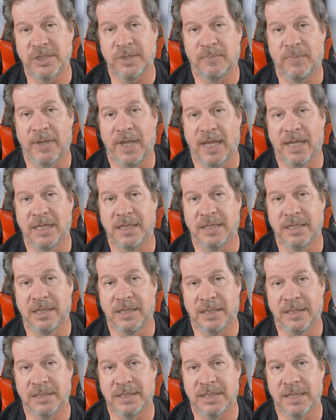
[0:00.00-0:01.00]

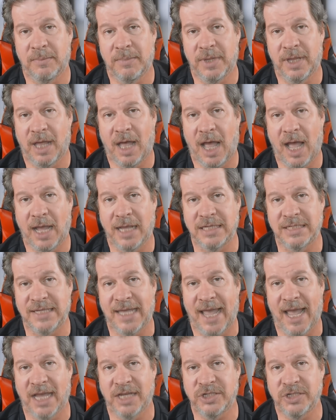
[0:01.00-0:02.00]
playing in some of the highest
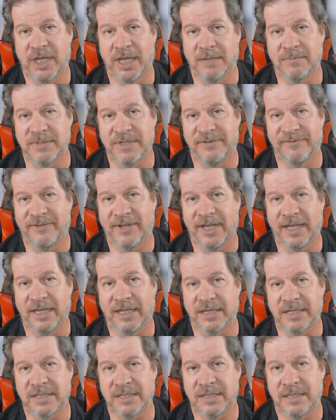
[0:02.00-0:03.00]
cash games in
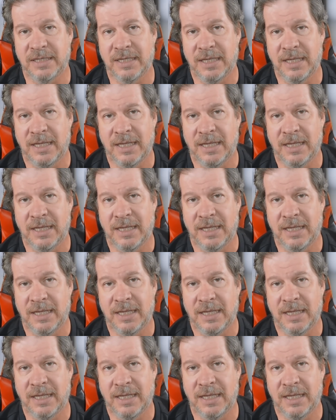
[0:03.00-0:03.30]
Vegas.